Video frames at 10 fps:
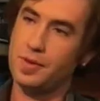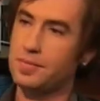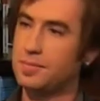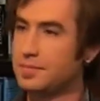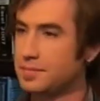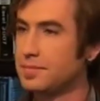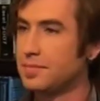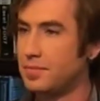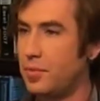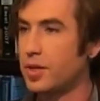You can even
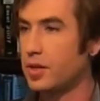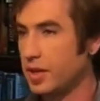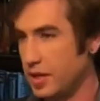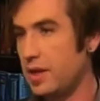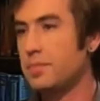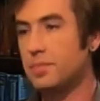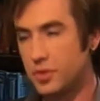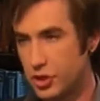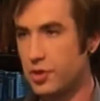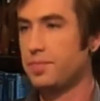copyright it. You can say all rights
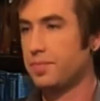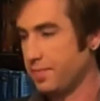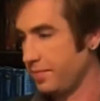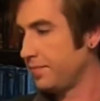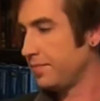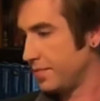reserved, I own the